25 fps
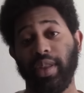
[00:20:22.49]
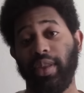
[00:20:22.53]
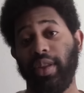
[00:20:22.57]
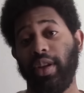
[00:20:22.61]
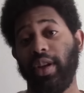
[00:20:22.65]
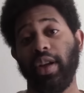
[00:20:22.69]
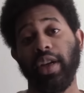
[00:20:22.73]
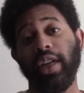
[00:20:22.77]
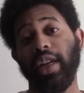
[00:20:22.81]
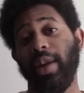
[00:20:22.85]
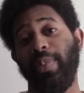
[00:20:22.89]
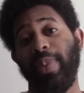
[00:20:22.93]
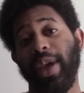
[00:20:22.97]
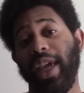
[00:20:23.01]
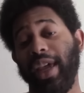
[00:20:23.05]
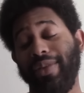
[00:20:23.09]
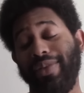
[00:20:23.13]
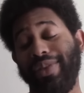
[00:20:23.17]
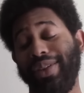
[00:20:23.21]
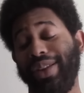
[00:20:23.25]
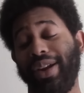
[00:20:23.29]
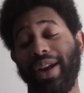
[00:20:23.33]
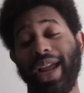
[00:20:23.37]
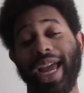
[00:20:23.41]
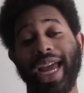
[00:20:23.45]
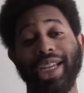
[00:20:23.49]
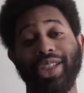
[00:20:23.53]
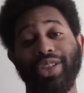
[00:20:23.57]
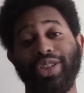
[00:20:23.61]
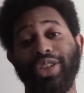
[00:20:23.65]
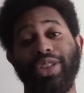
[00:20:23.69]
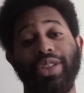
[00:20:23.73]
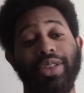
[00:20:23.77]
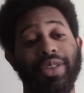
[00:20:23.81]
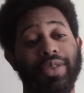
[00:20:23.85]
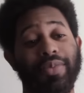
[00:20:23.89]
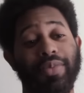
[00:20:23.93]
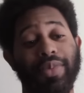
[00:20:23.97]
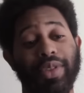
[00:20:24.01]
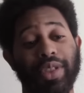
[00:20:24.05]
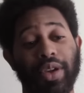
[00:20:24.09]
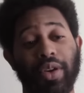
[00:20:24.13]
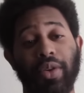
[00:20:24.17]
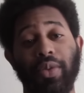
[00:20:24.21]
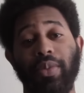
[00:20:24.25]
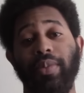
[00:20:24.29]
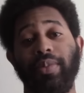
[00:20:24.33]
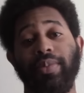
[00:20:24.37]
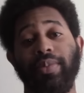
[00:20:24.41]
They're going to pay for their actions. So